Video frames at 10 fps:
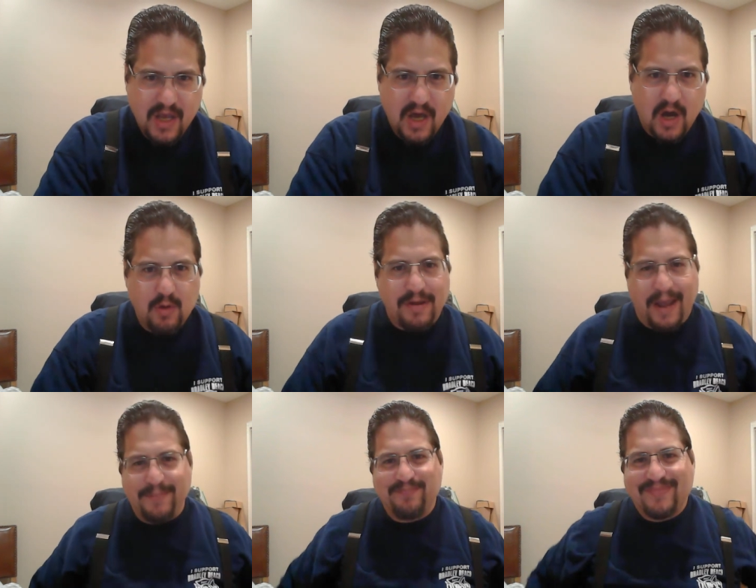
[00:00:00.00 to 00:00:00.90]

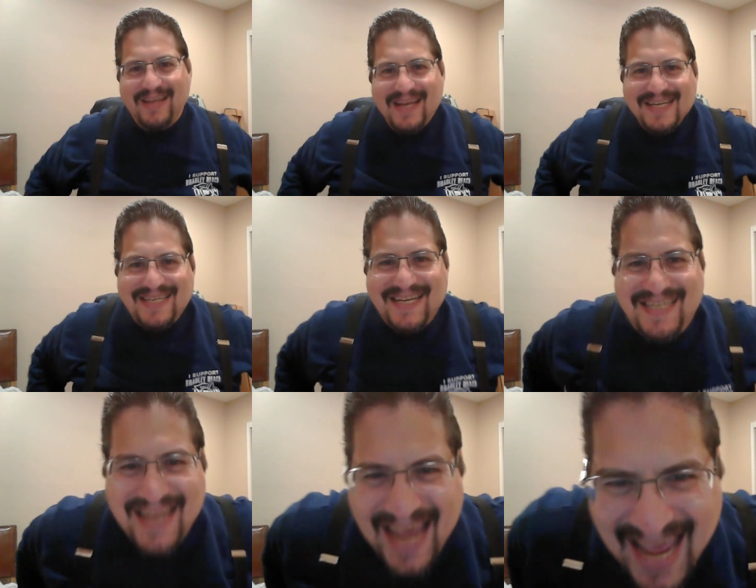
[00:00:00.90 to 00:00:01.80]
Okay,
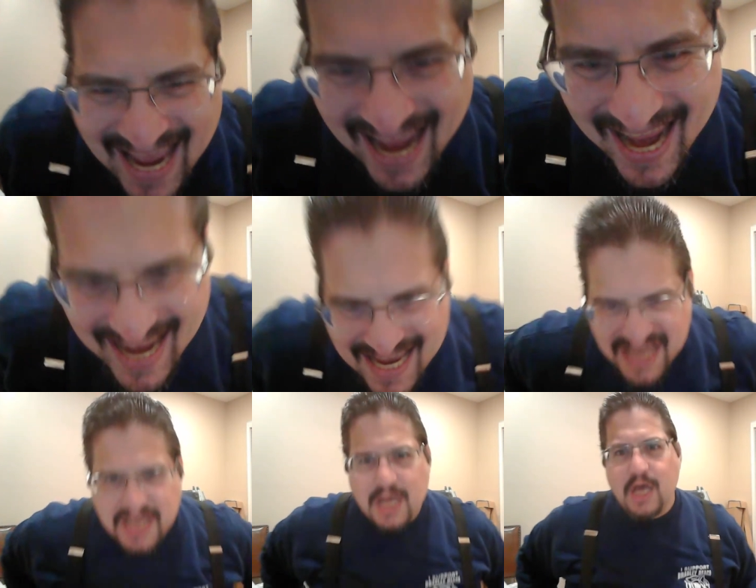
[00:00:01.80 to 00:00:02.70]

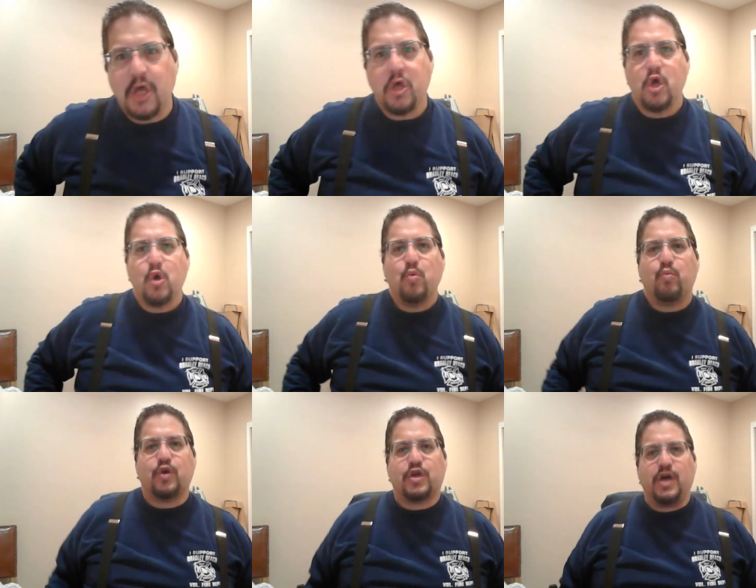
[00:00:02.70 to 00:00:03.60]
today
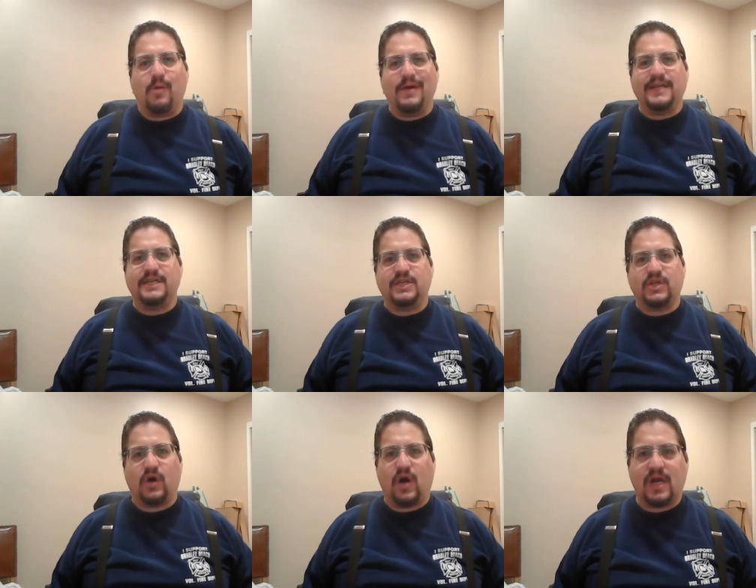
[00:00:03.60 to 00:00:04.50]
we're going to
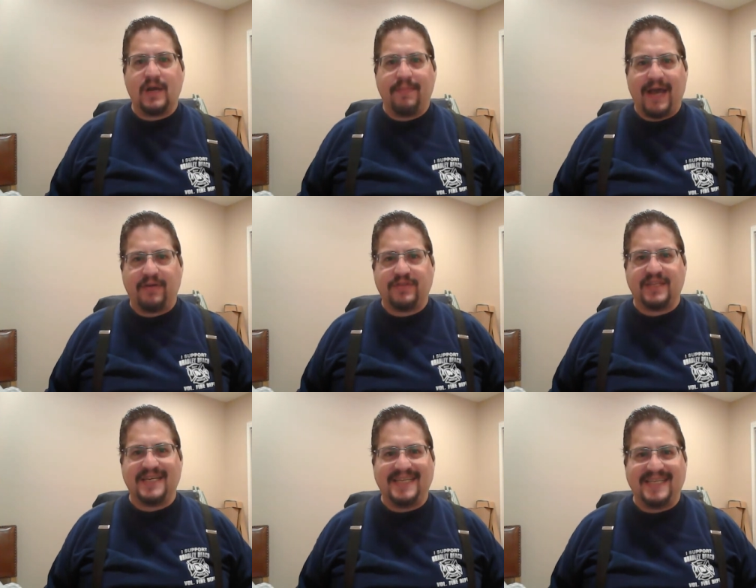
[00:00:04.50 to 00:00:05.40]
talk about
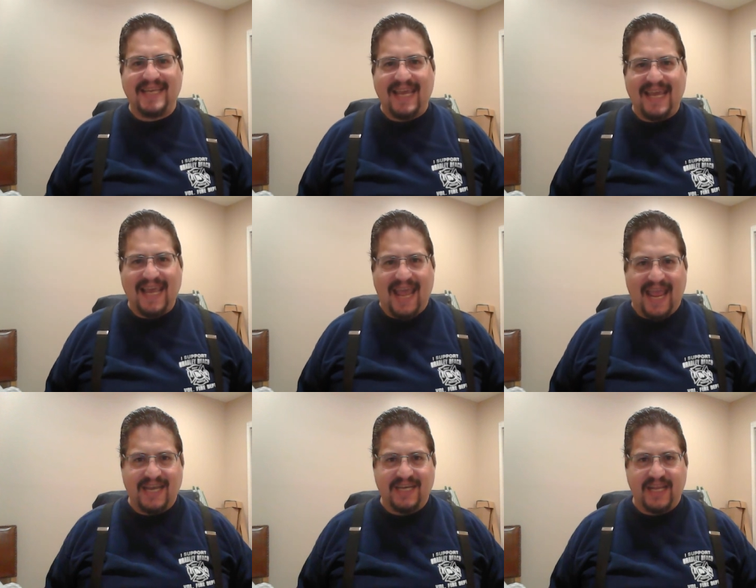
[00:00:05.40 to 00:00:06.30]
the D
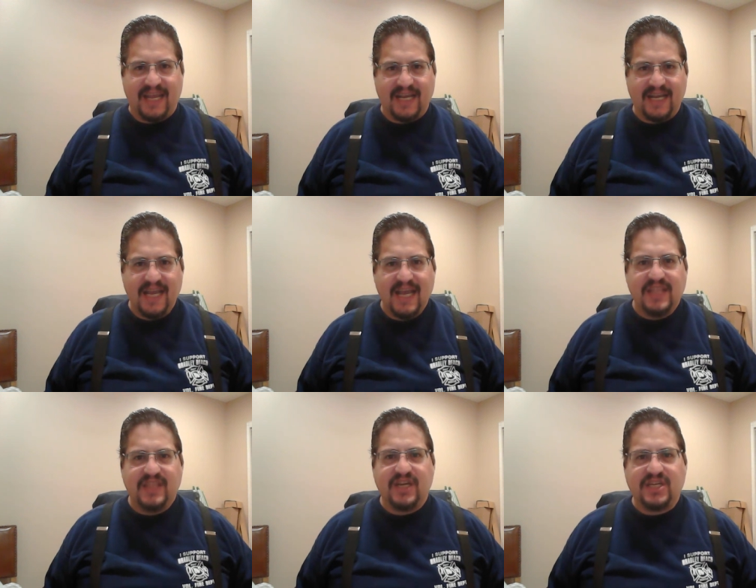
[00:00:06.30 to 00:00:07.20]
ending,
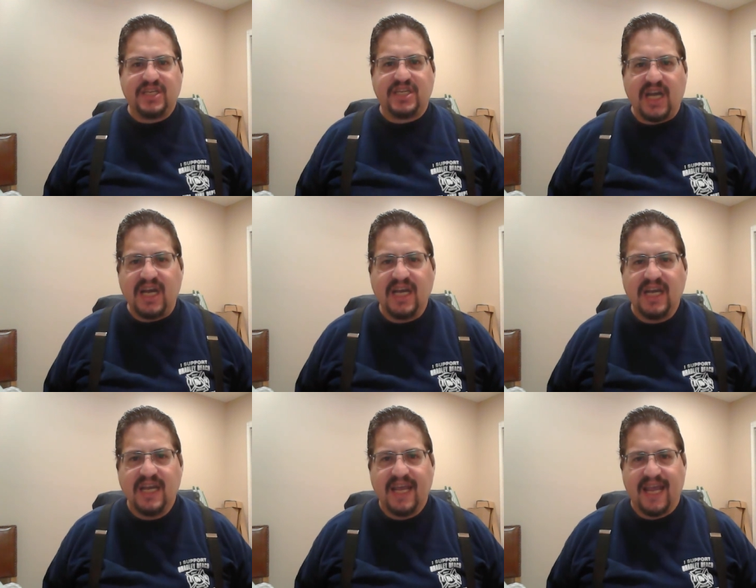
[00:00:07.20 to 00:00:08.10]
the T
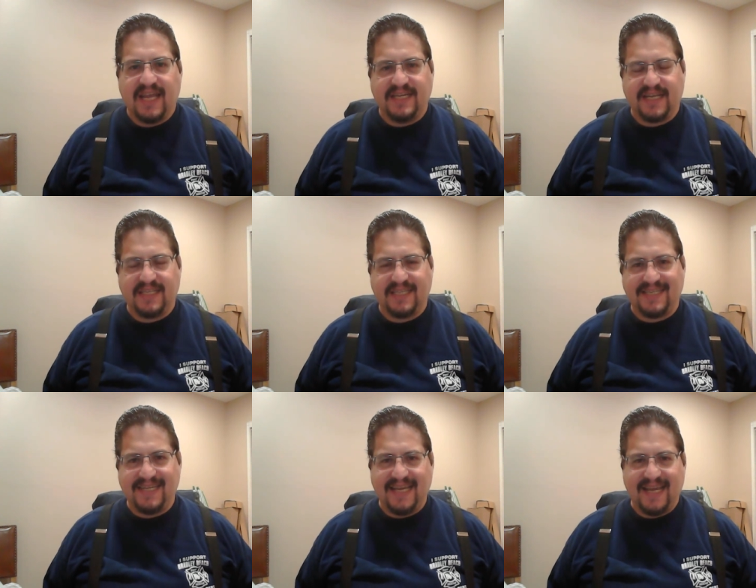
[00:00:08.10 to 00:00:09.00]
ending, the
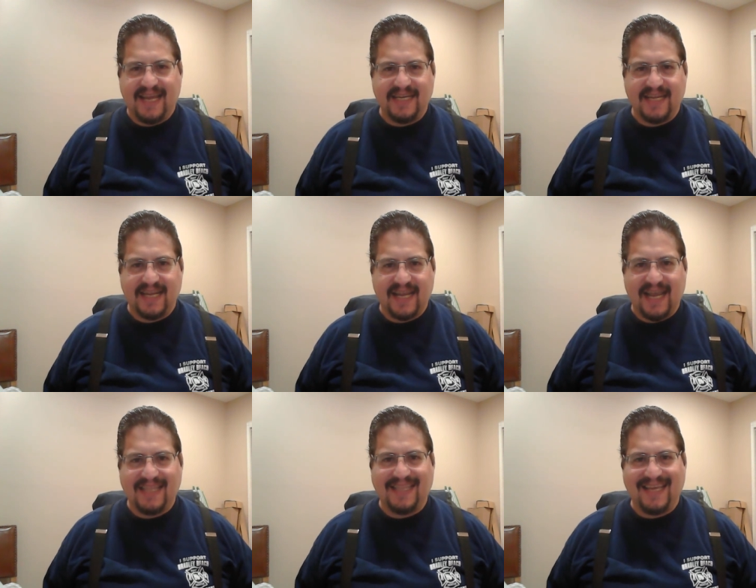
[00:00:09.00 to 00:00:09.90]
T ending,
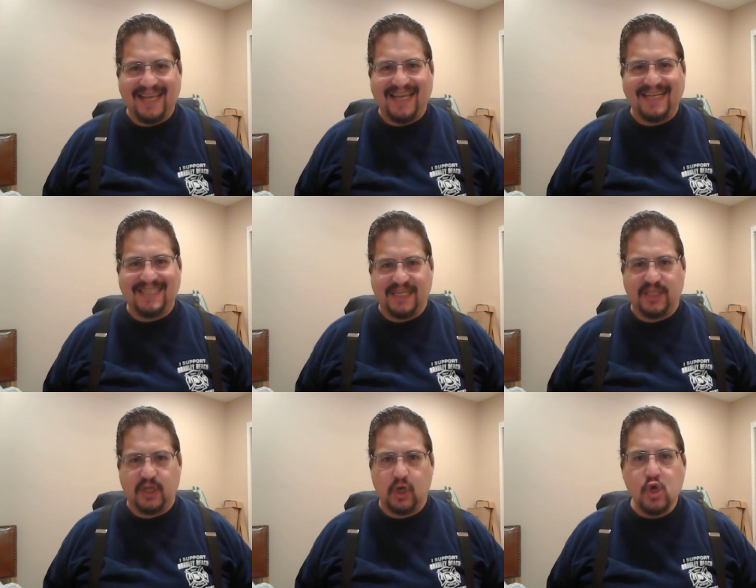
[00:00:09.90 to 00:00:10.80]
and the ED,
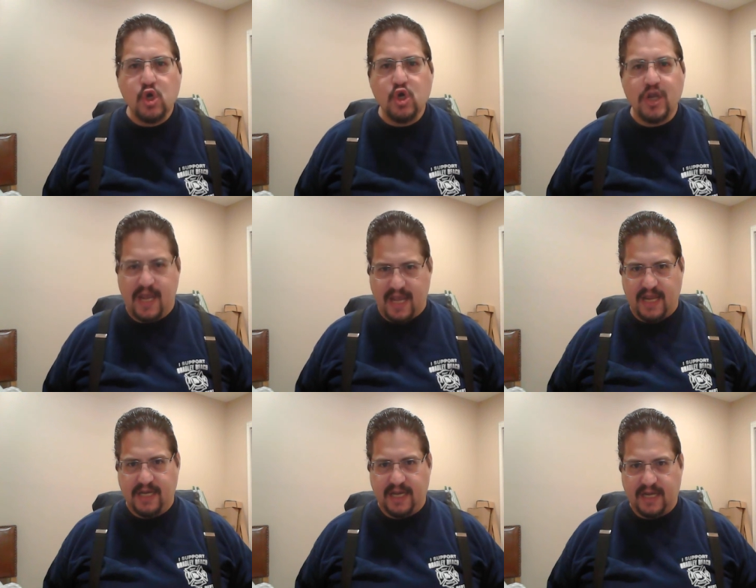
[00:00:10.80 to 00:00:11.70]
the OOD
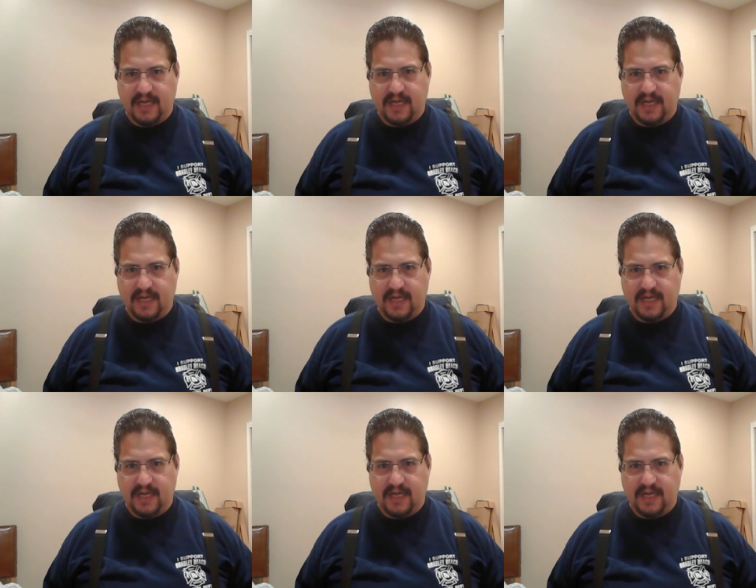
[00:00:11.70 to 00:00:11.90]
ending,